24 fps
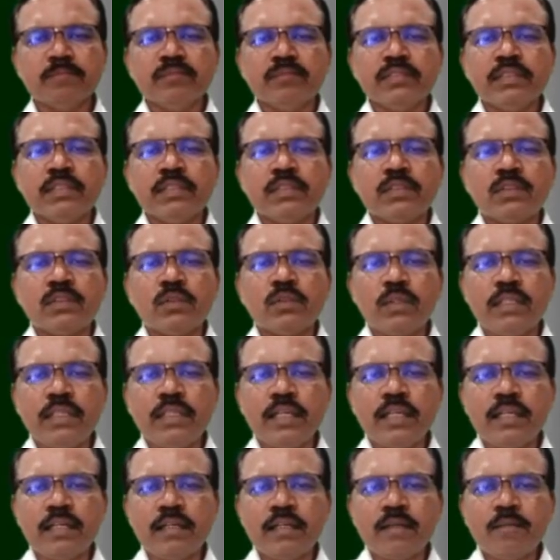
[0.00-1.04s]
So
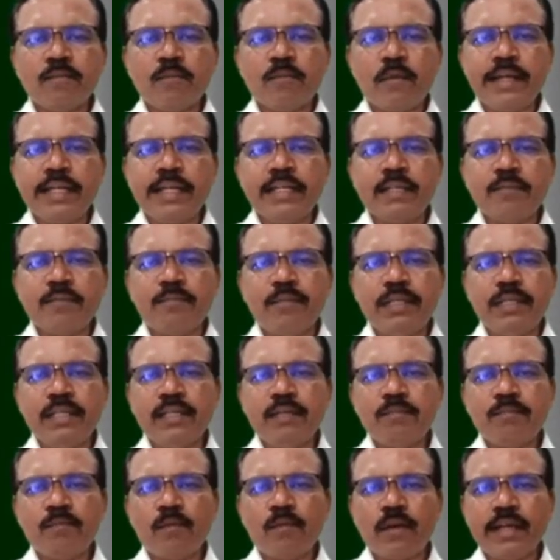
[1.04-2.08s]
here point B,
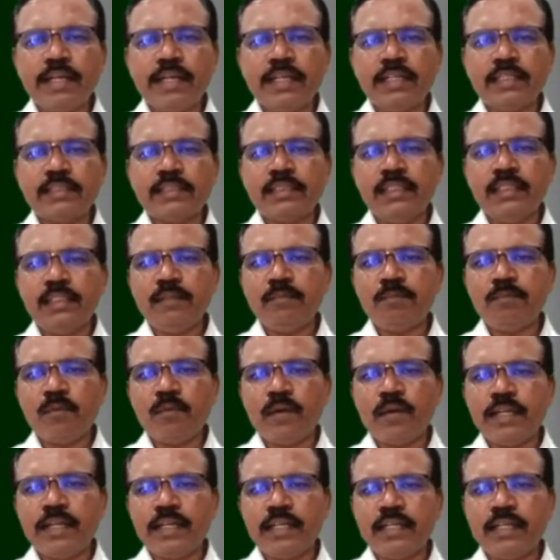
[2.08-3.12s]
point C,
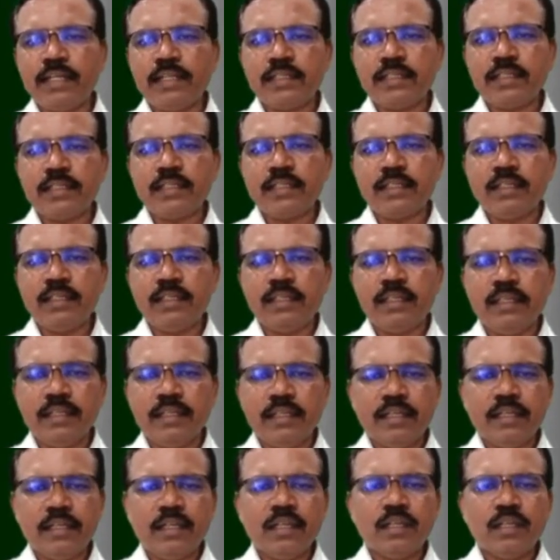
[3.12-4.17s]
point E.
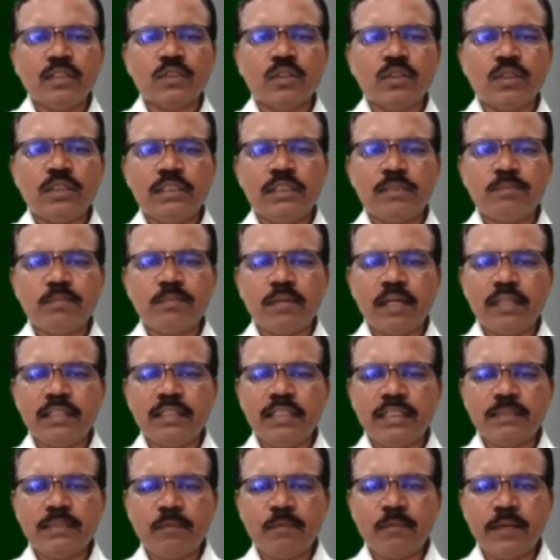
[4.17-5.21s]
So
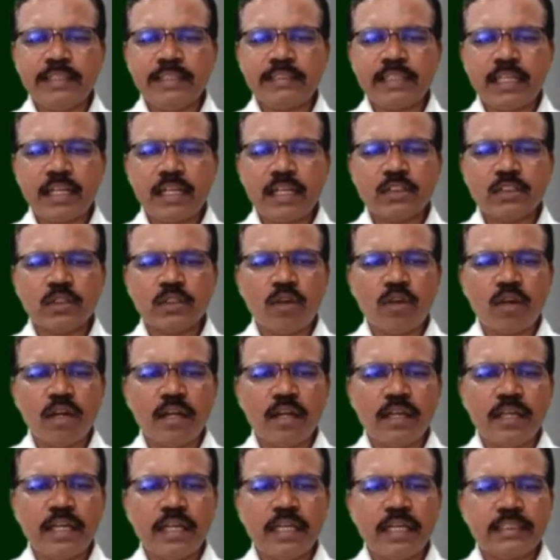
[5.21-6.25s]
these points are also
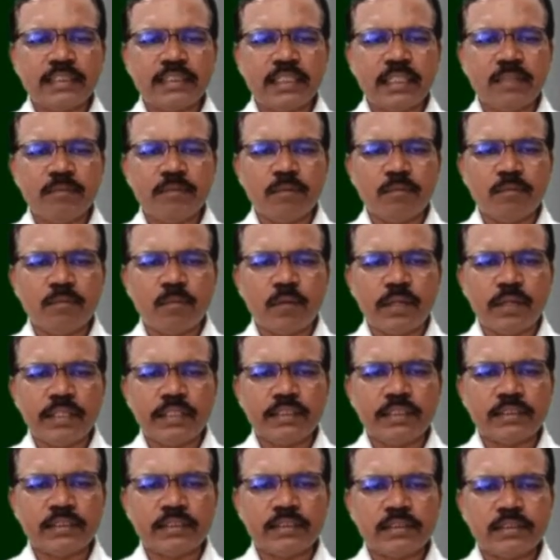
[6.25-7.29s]
called extremum
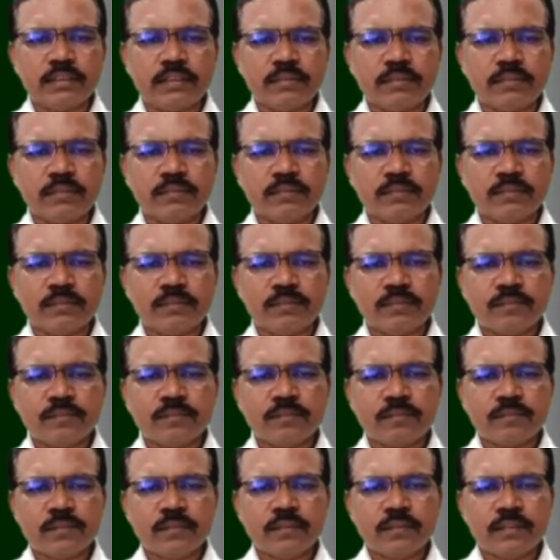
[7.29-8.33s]
points.
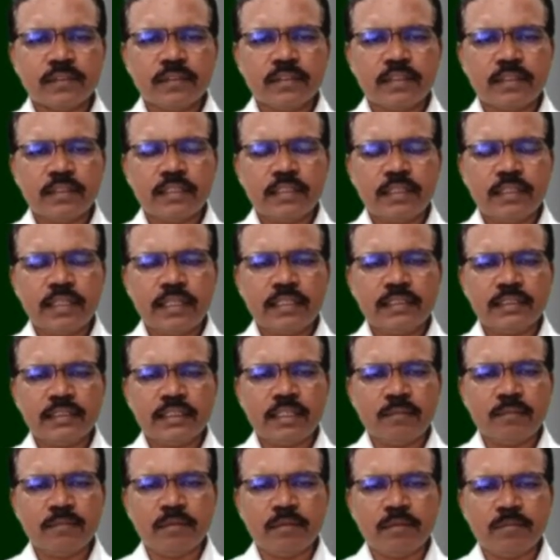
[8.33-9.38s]

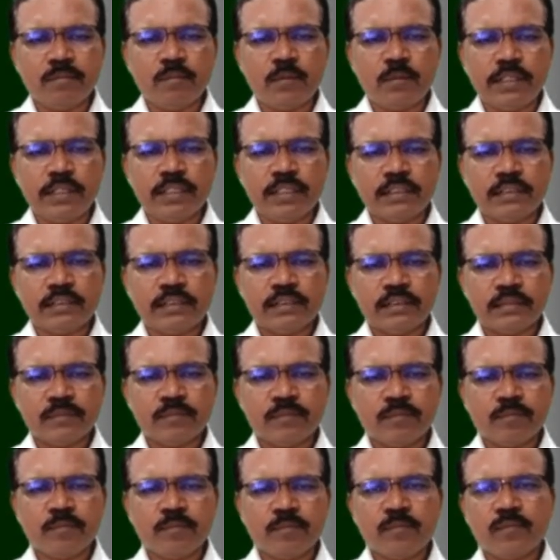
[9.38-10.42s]
Extremum points.
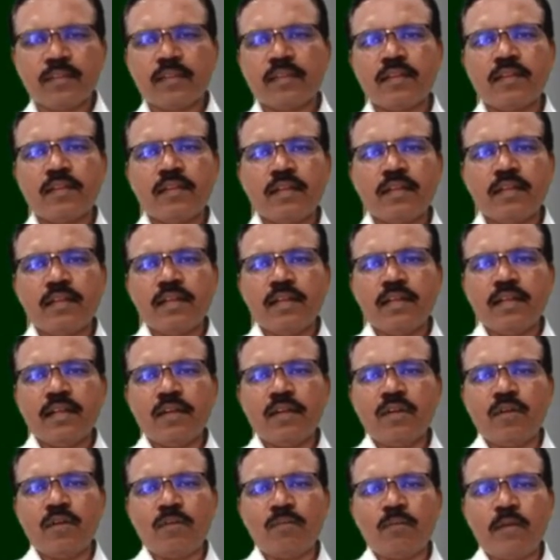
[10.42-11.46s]

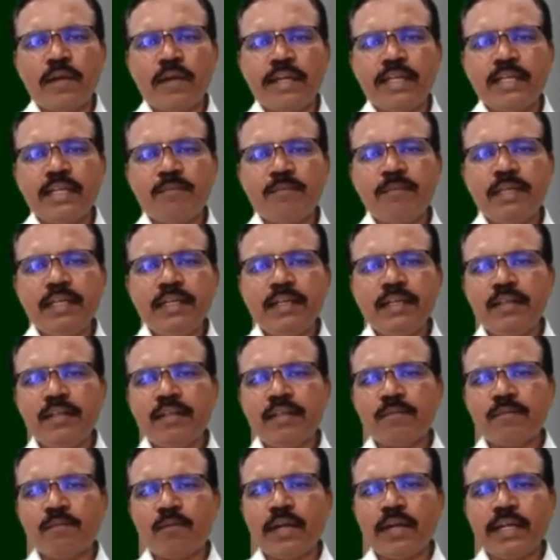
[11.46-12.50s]
Now point B,
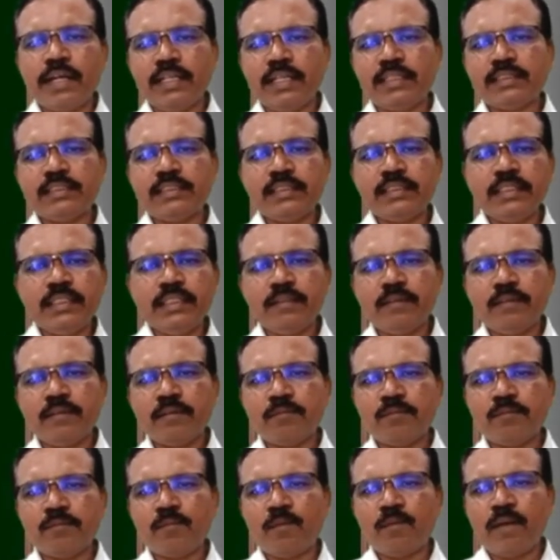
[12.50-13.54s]
point C,
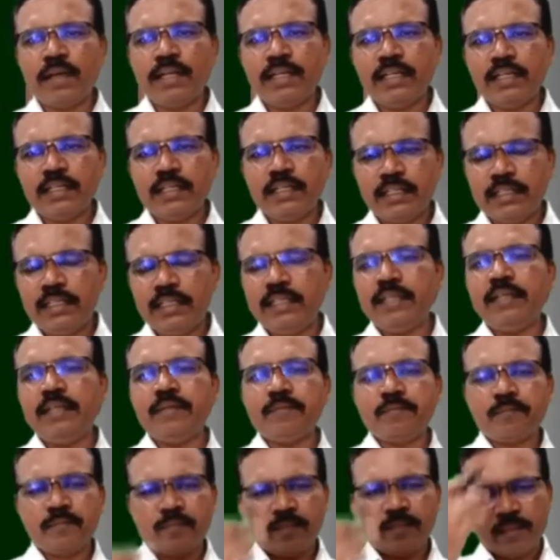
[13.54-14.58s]
point E,
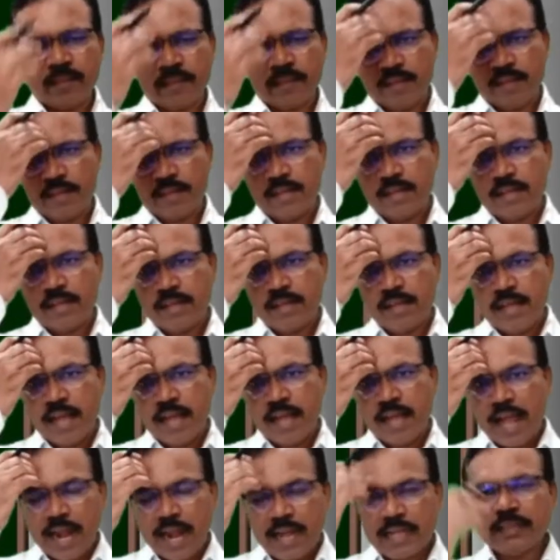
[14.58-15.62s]

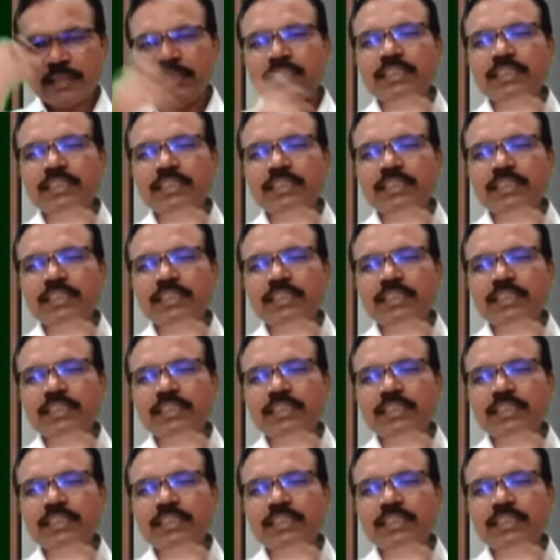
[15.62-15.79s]
at these